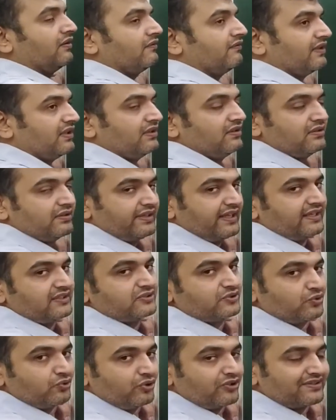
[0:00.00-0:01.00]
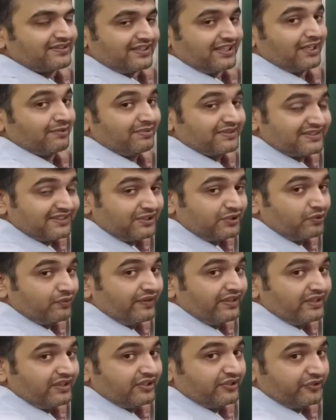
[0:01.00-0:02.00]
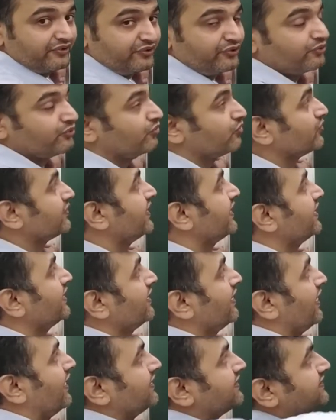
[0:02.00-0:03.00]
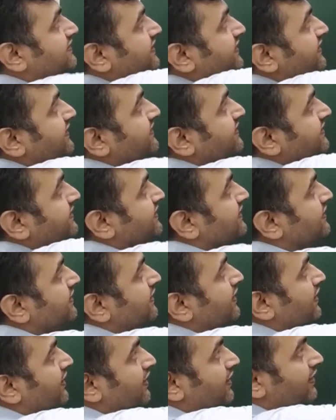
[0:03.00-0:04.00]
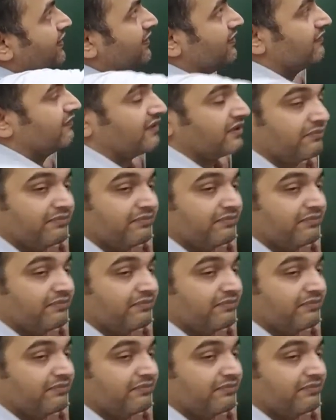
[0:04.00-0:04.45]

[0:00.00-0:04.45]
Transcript: Well, thanks to your syllabus in 12th, you know that answer is 1